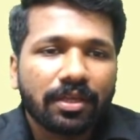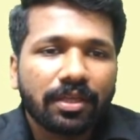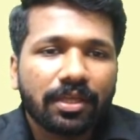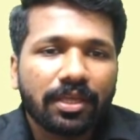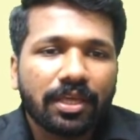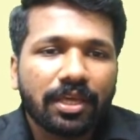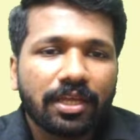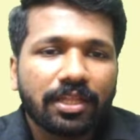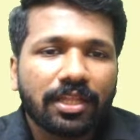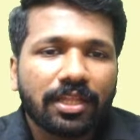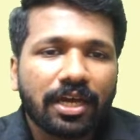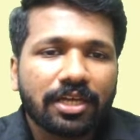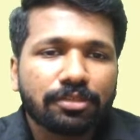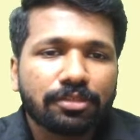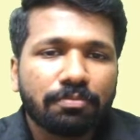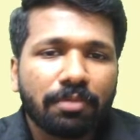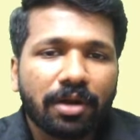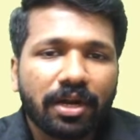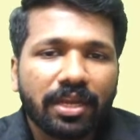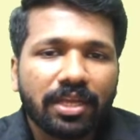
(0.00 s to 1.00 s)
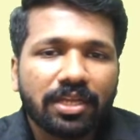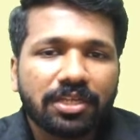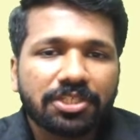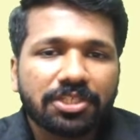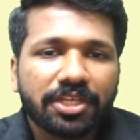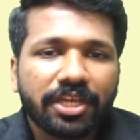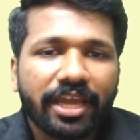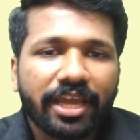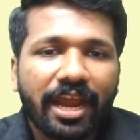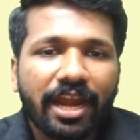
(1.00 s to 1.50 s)
Geeta's money
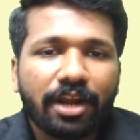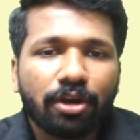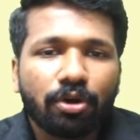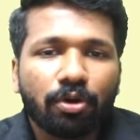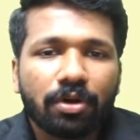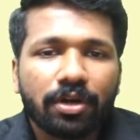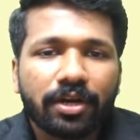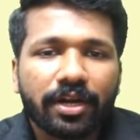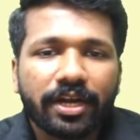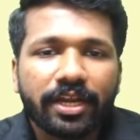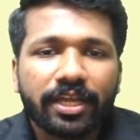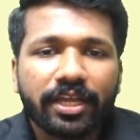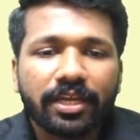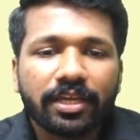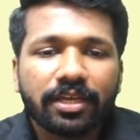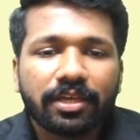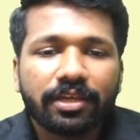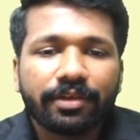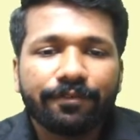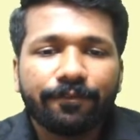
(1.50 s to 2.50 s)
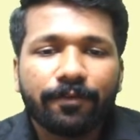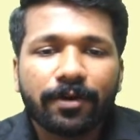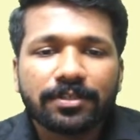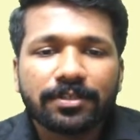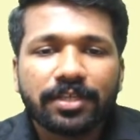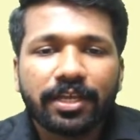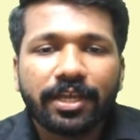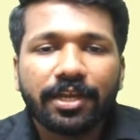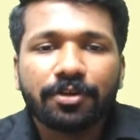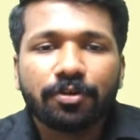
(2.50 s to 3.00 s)
she had already was
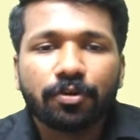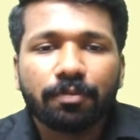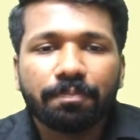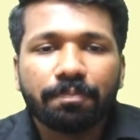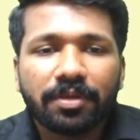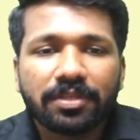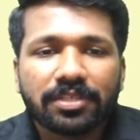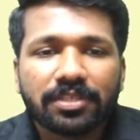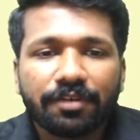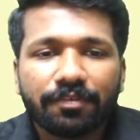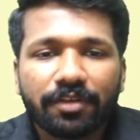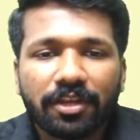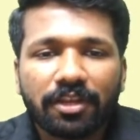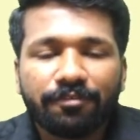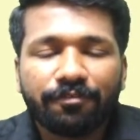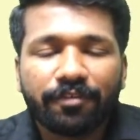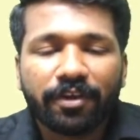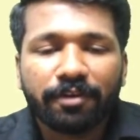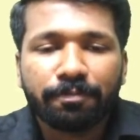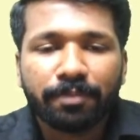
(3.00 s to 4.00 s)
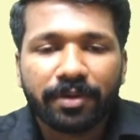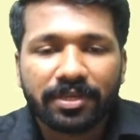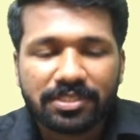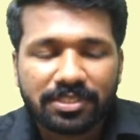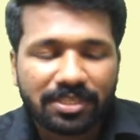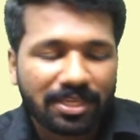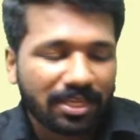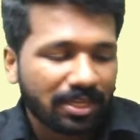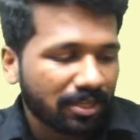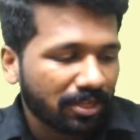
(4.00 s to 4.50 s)
8 rupees 75
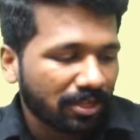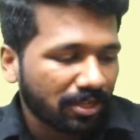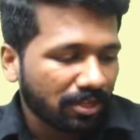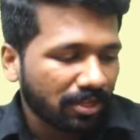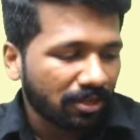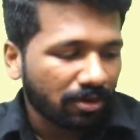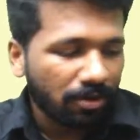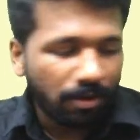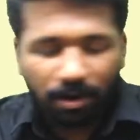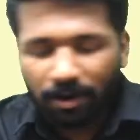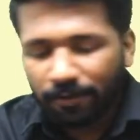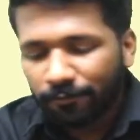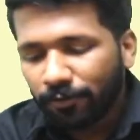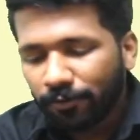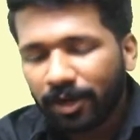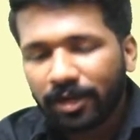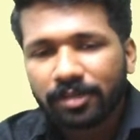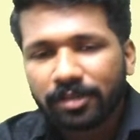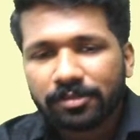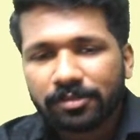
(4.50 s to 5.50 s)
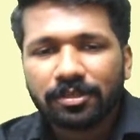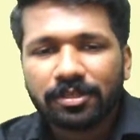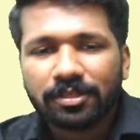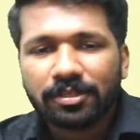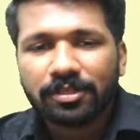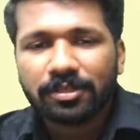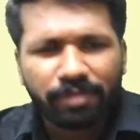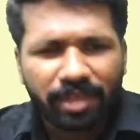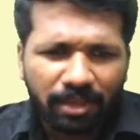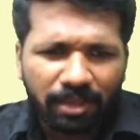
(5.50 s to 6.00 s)
paise. All of you understood
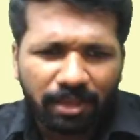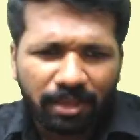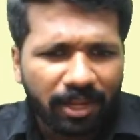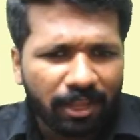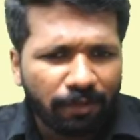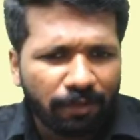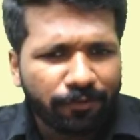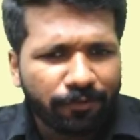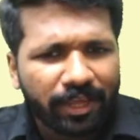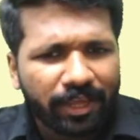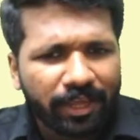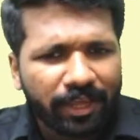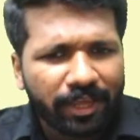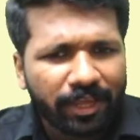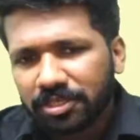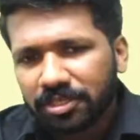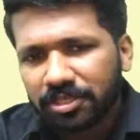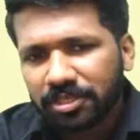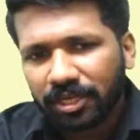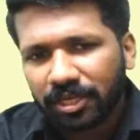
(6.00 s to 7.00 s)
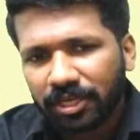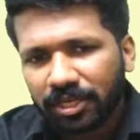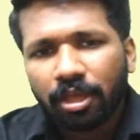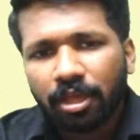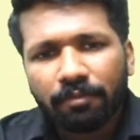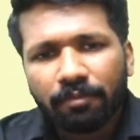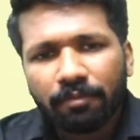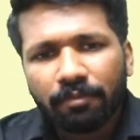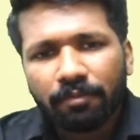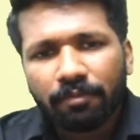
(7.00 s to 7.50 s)
this? Very briefly I mentioned
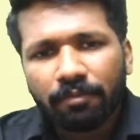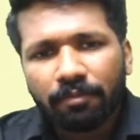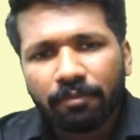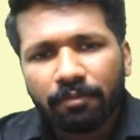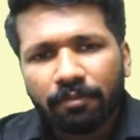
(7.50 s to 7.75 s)
because the